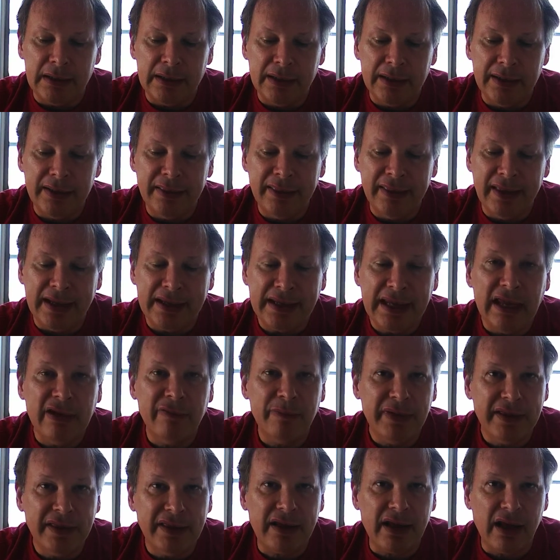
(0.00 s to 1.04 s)
That gave me
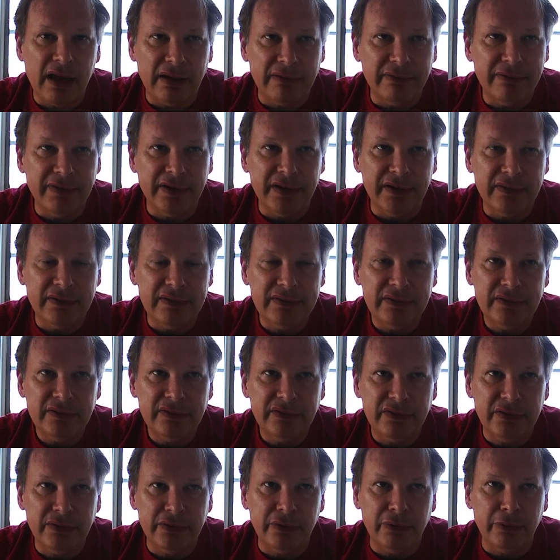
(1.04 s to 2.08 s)
the confidence
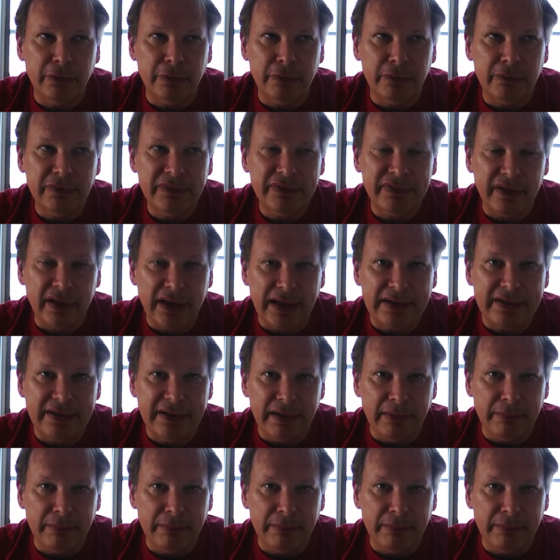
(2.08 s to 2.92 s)
to select him.